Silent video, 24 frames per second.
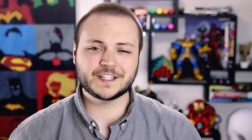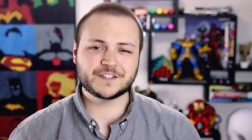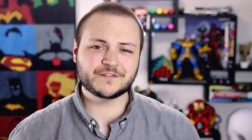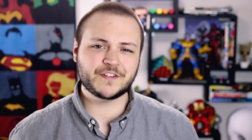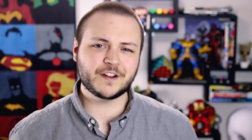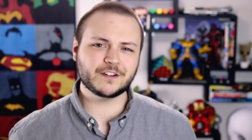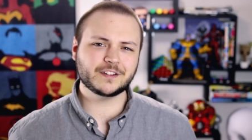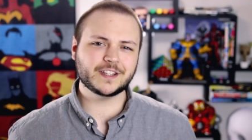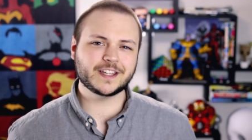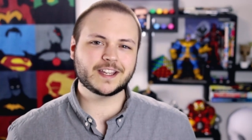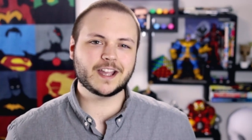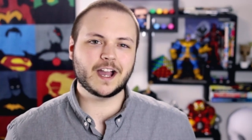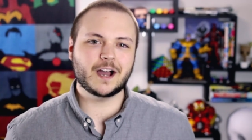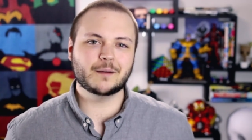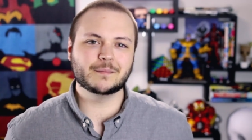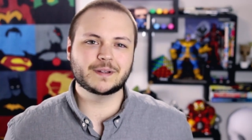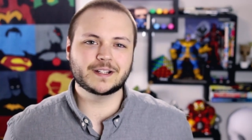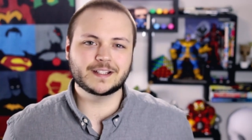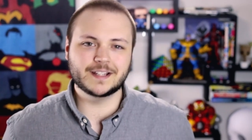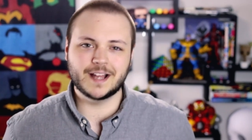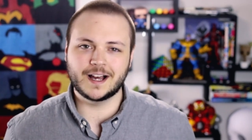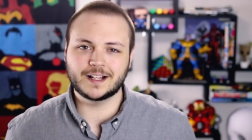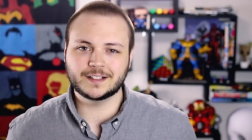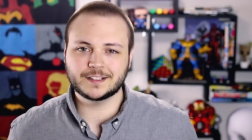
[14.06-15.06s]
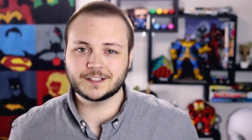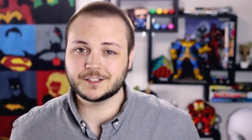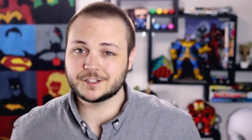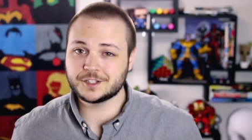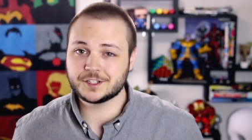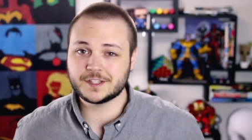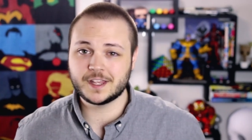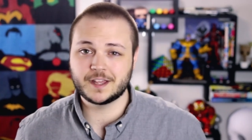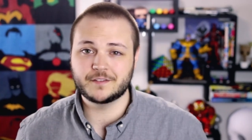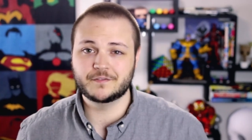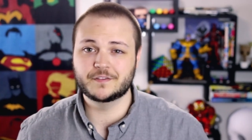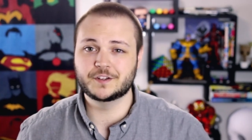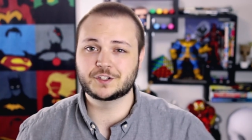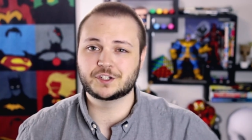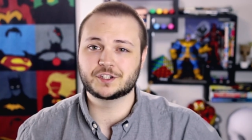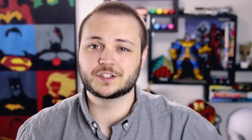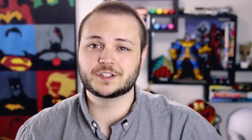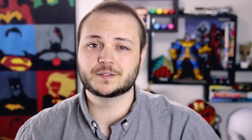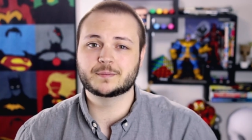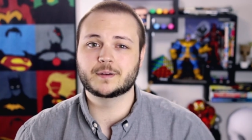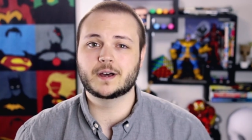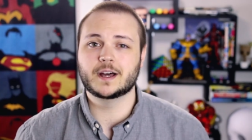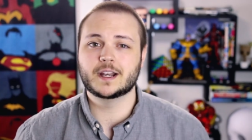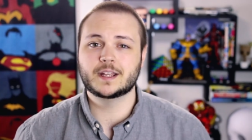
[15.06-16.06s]
It's fairly common knowledge that
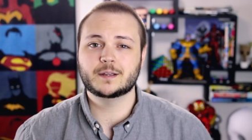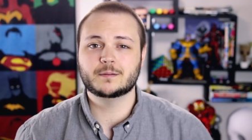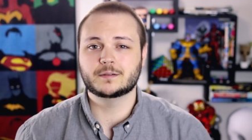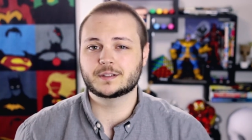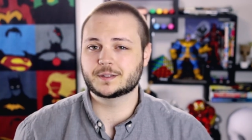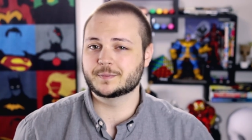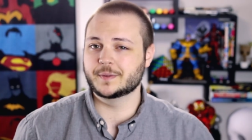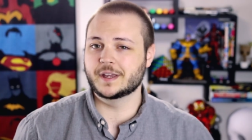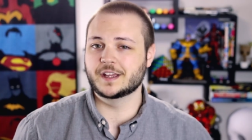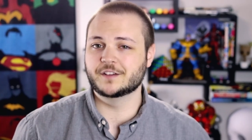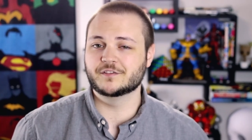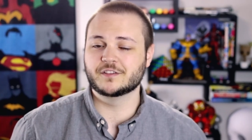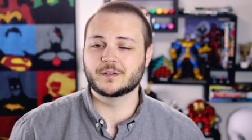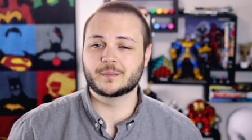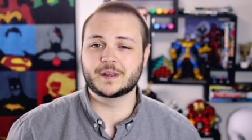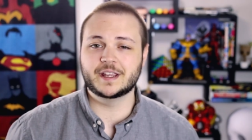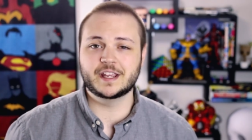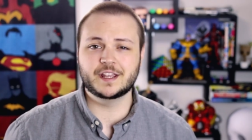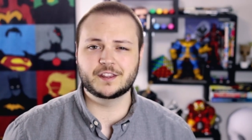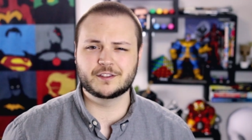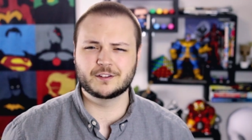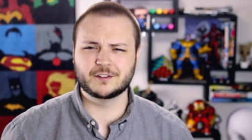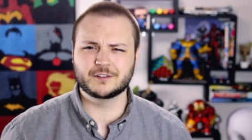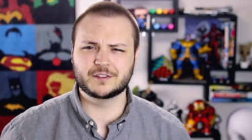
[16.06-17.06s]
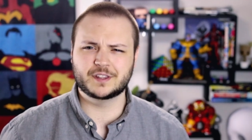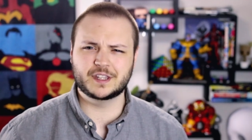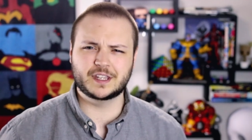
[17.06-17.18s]
Vision's body was made from either